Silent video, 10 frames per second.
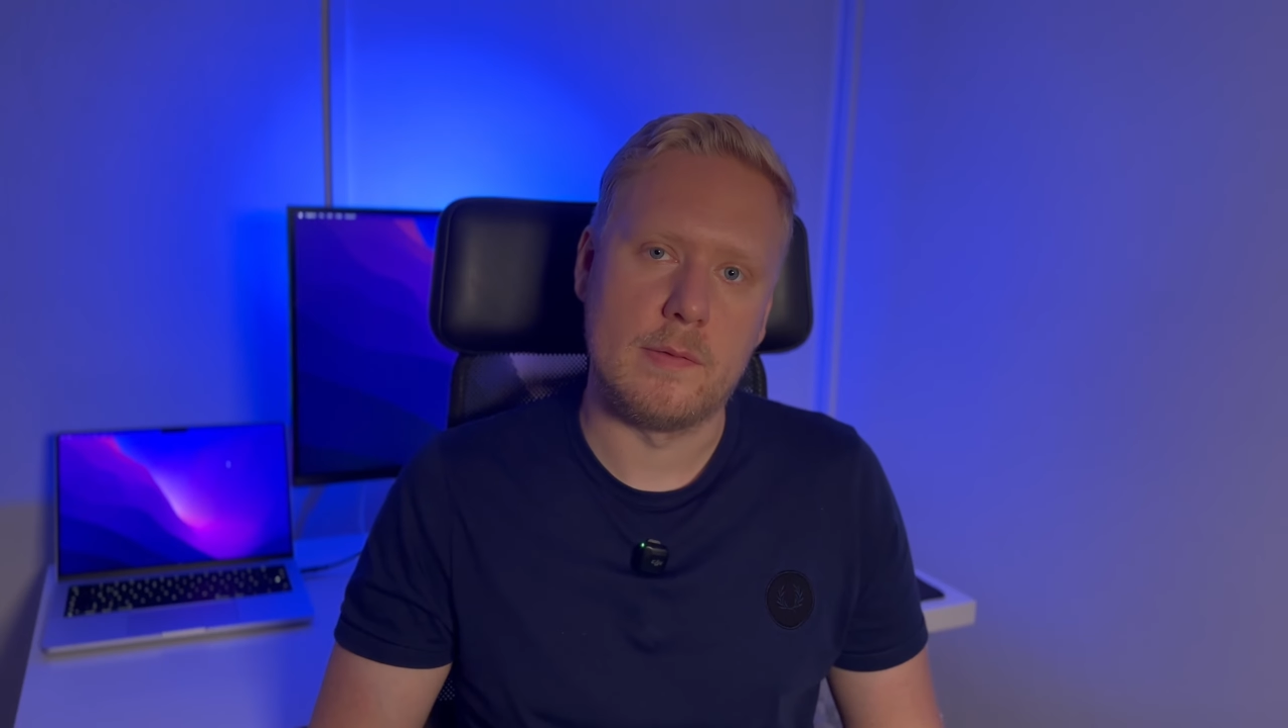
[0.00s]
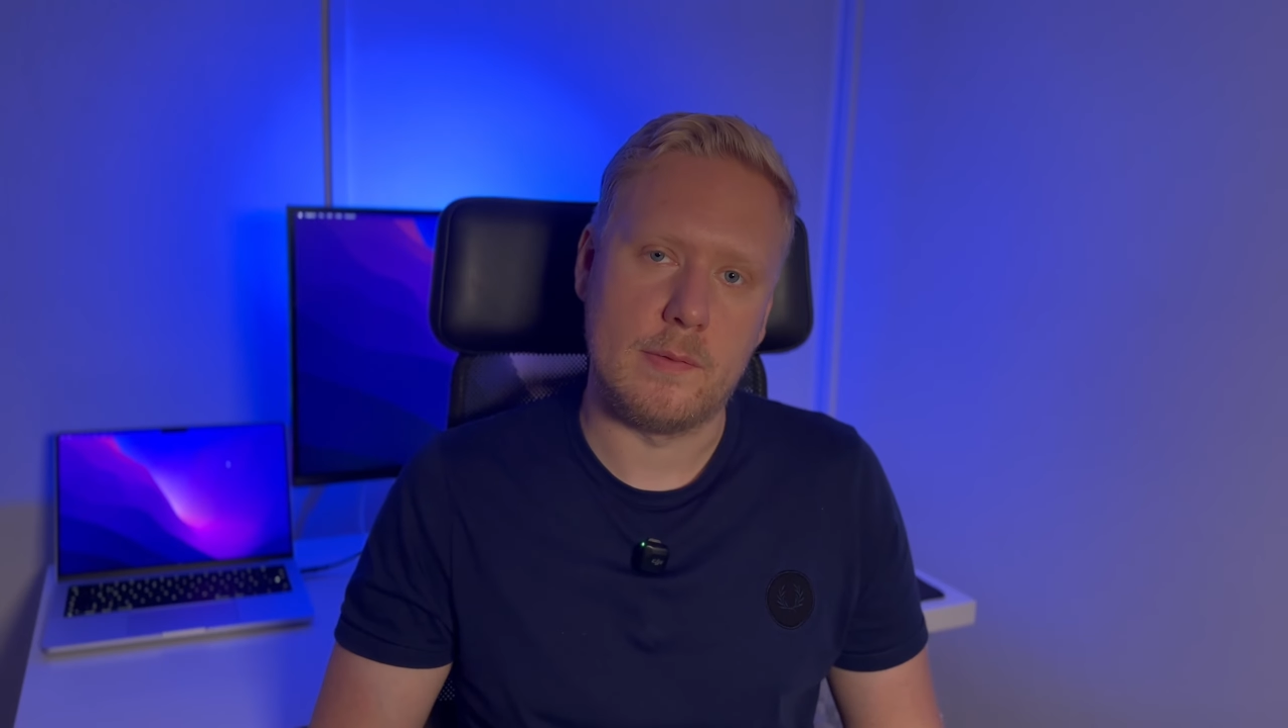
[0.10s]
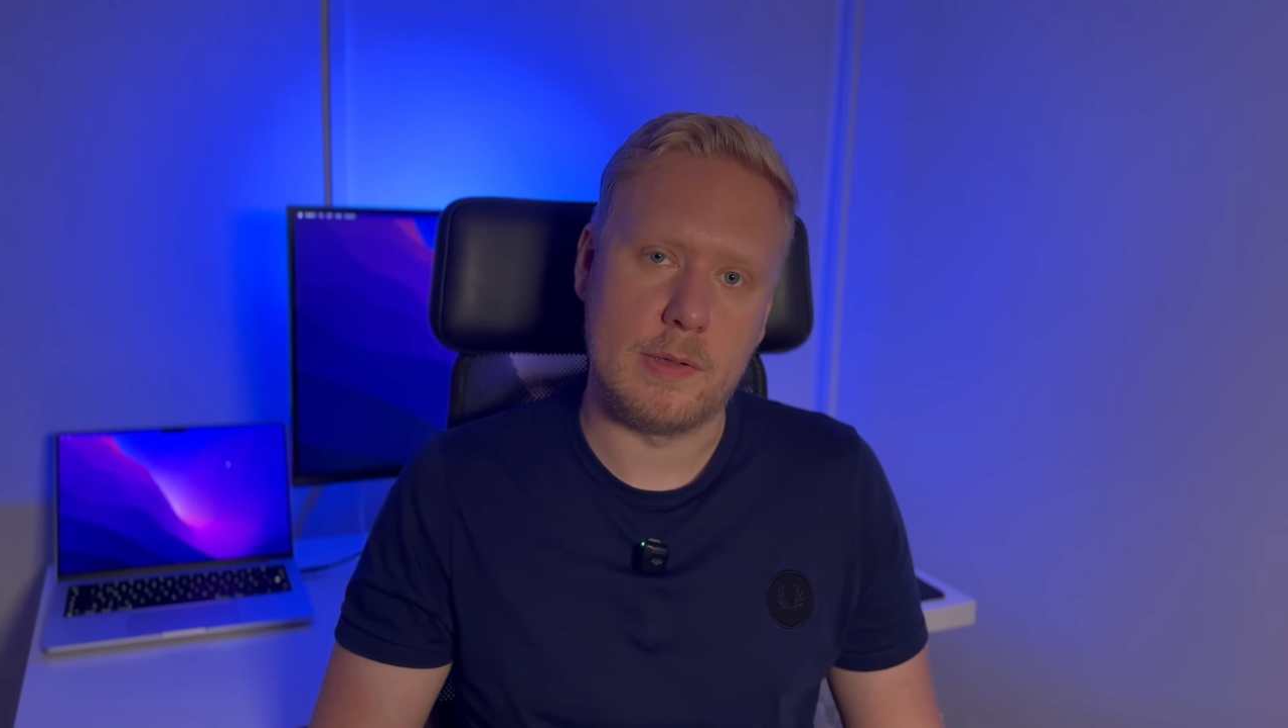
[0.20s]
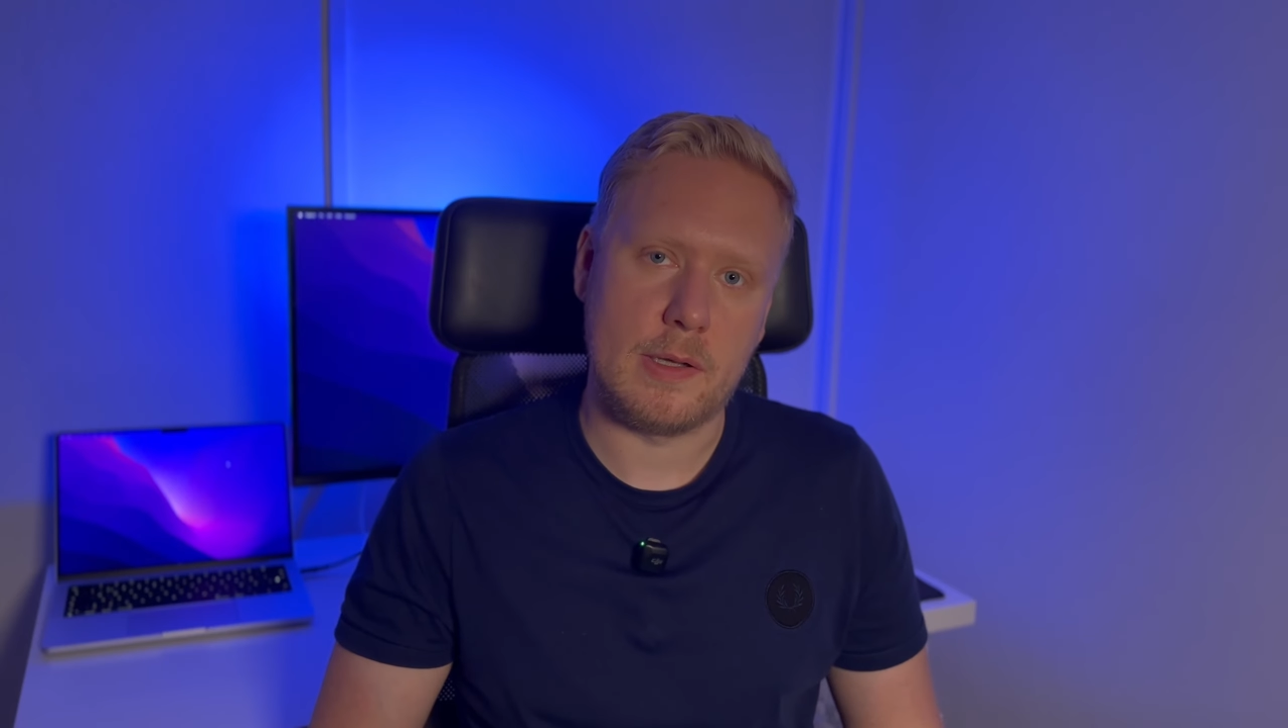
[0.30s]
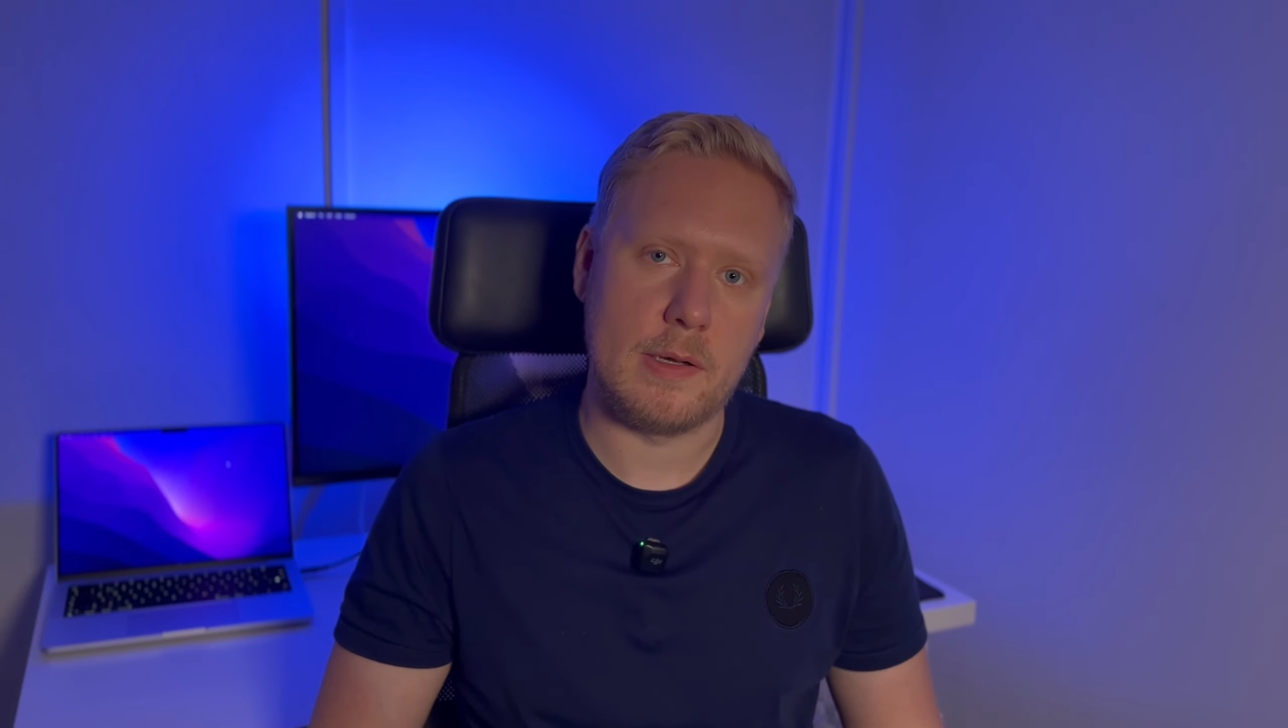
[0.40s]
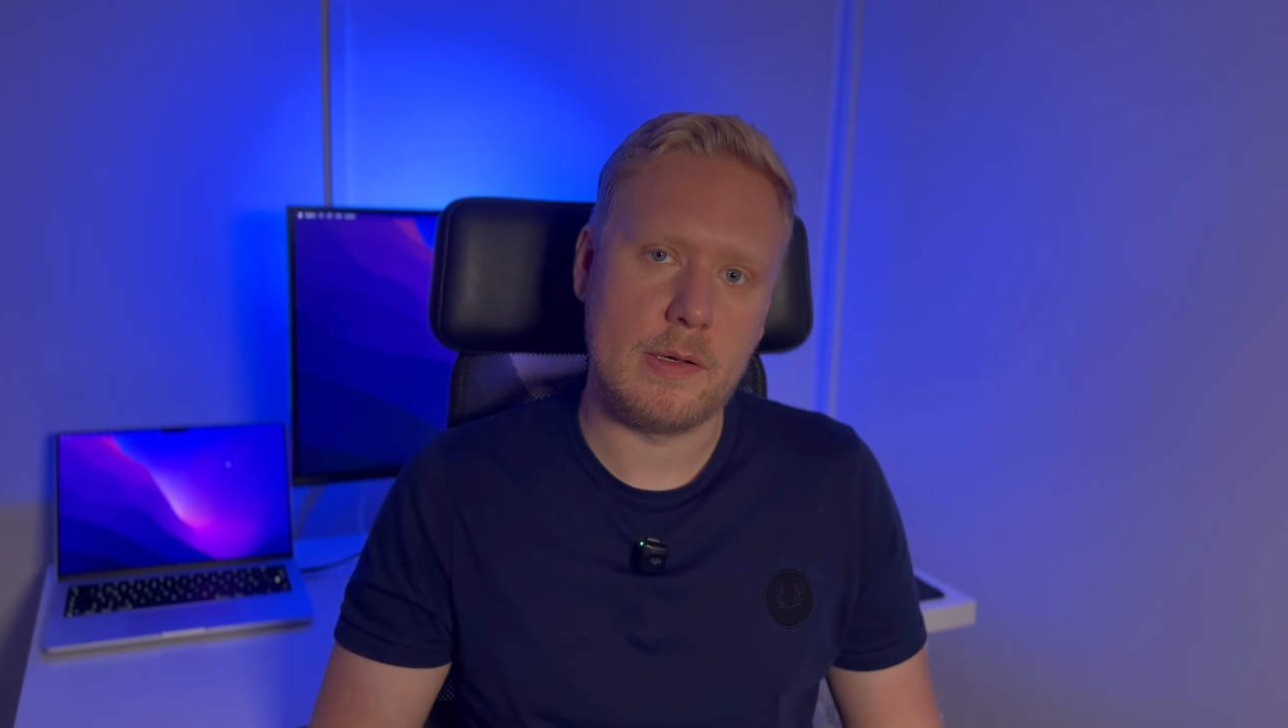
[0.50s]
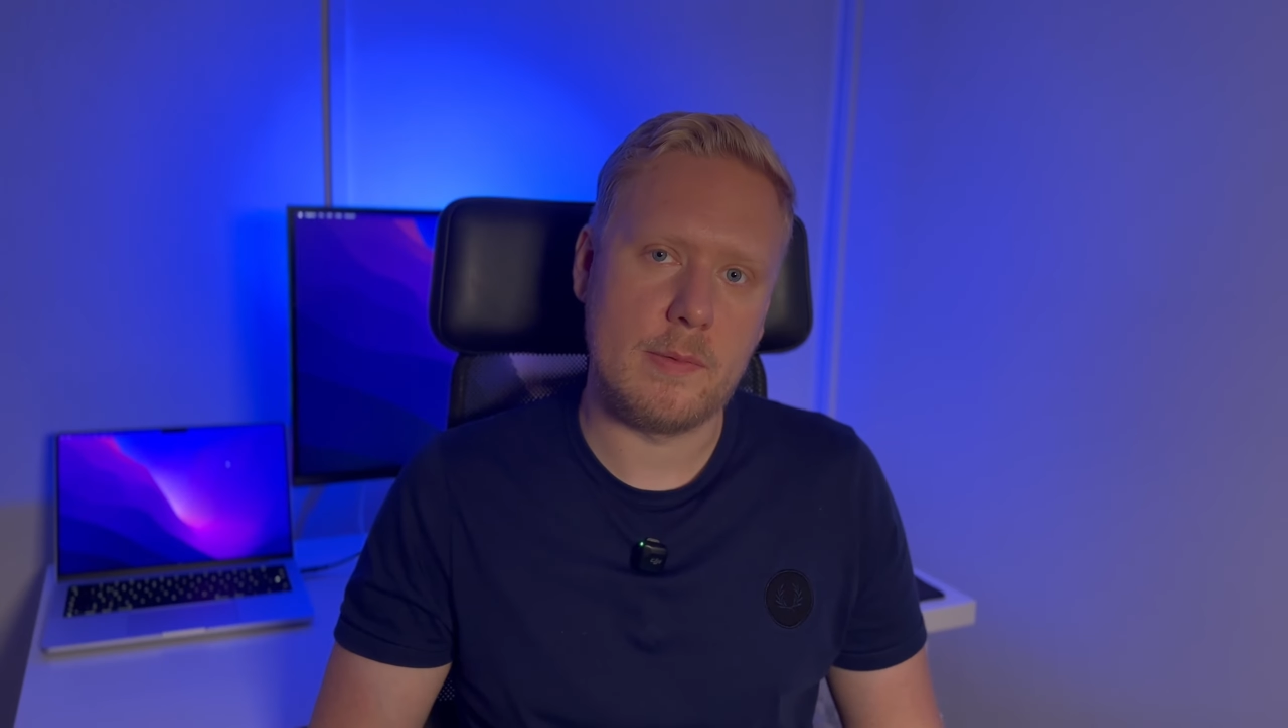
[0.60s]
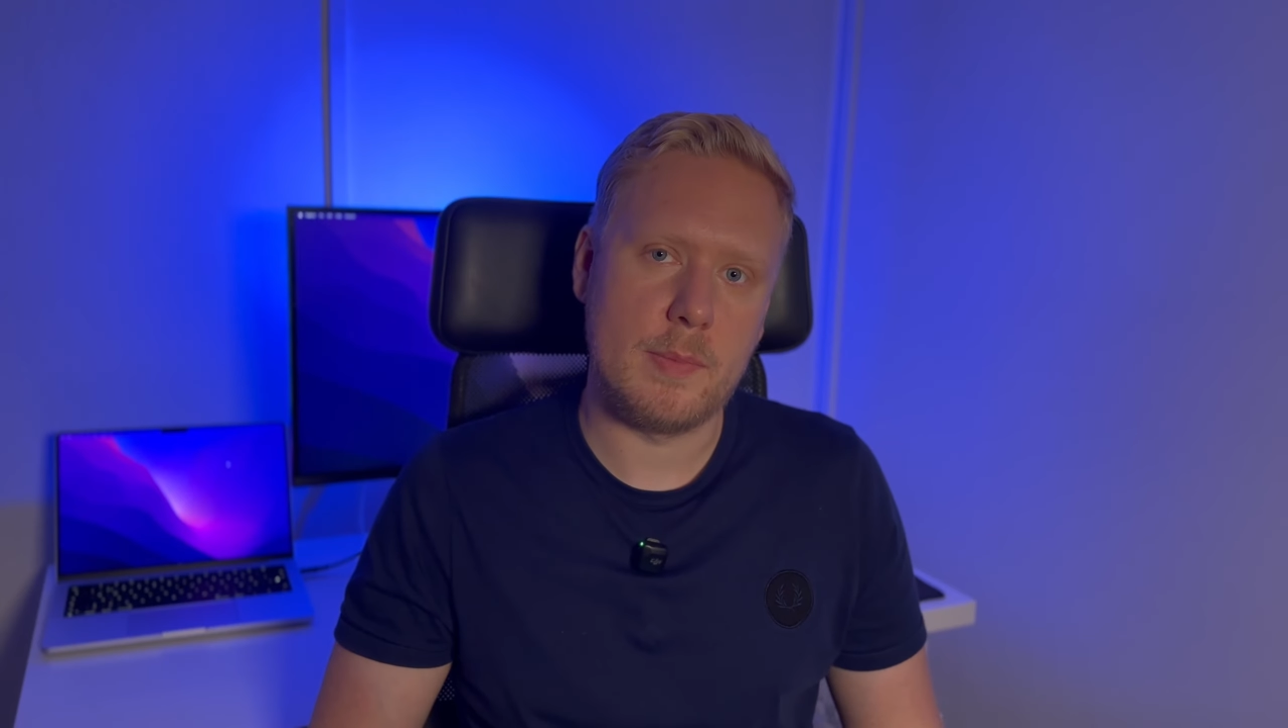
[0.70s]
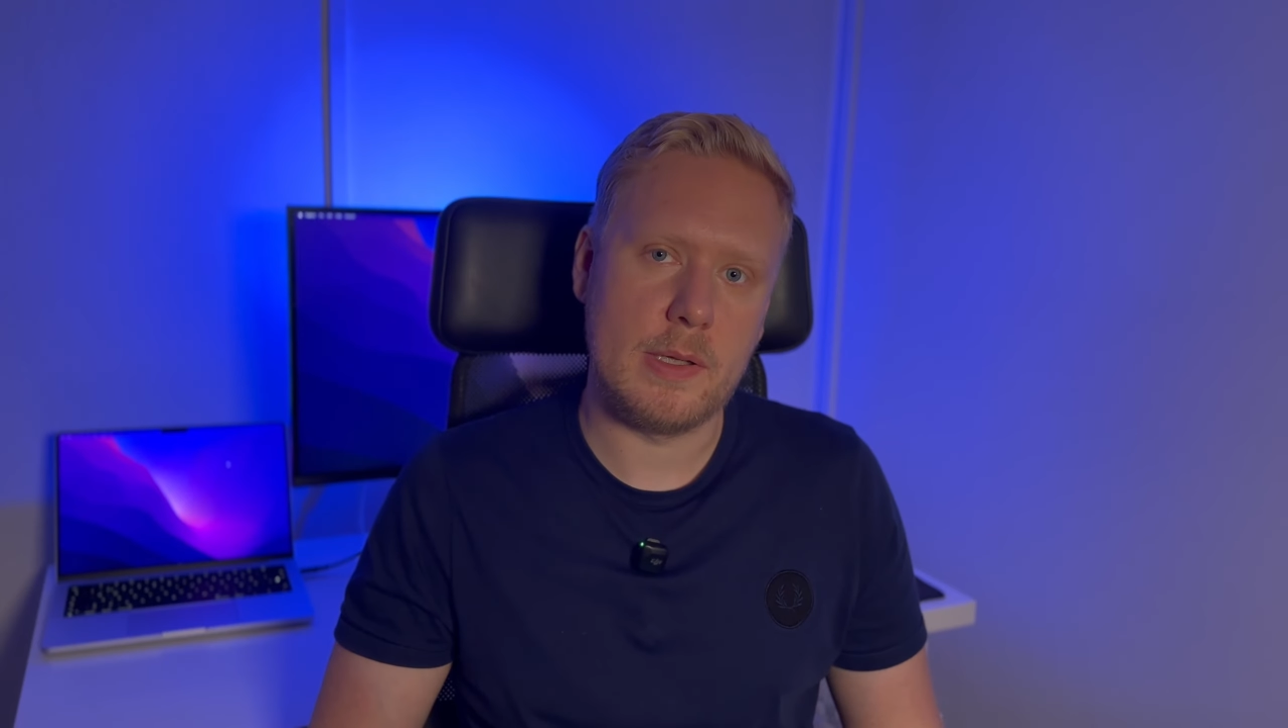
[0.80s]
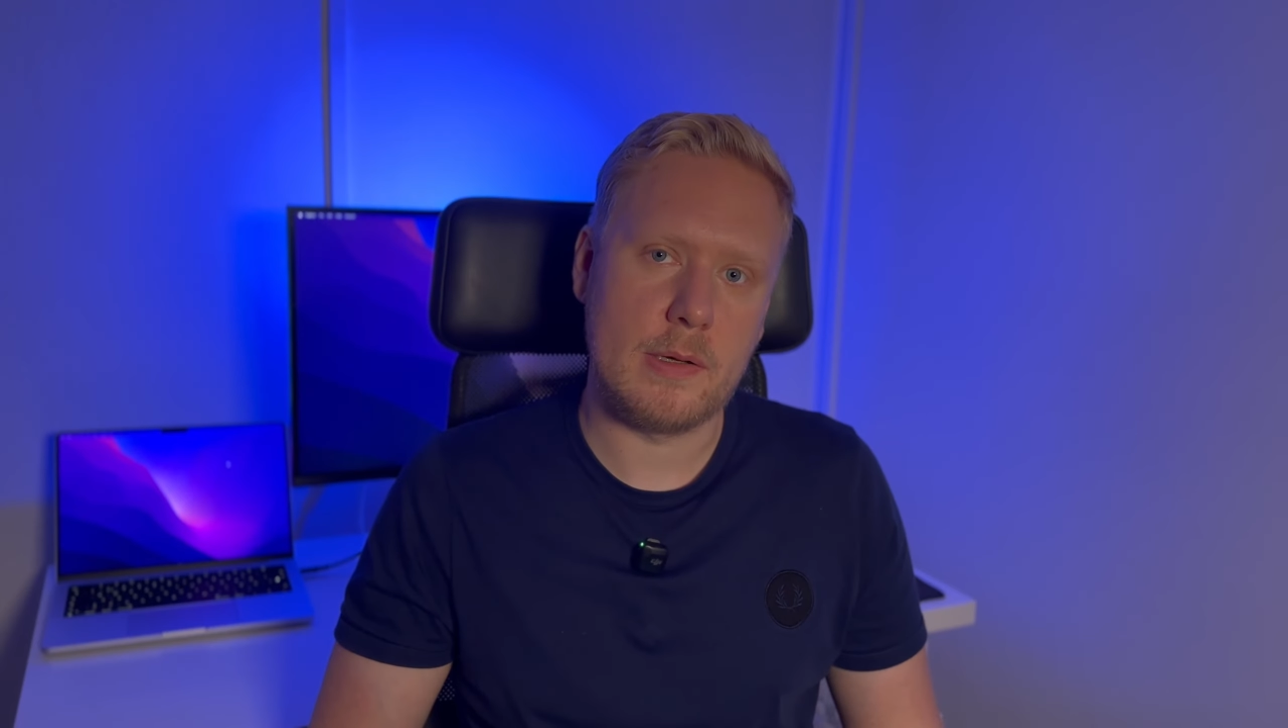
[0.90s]
So it can
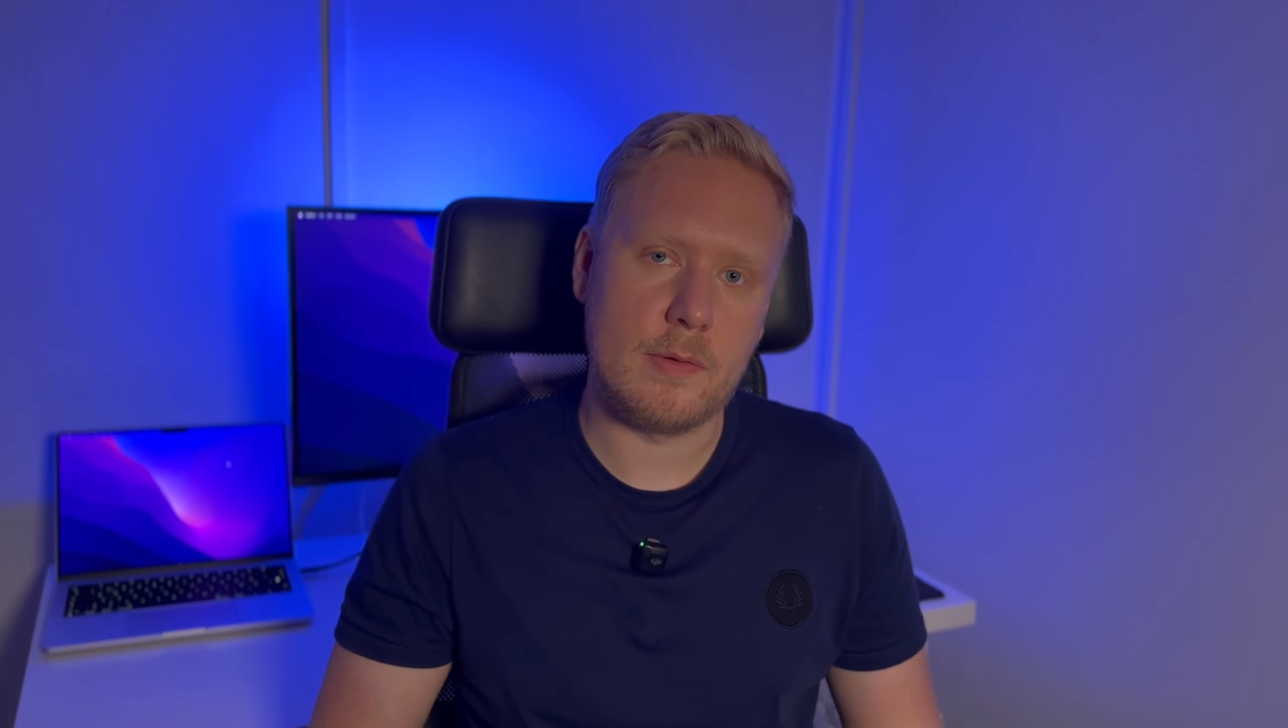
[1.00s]
either be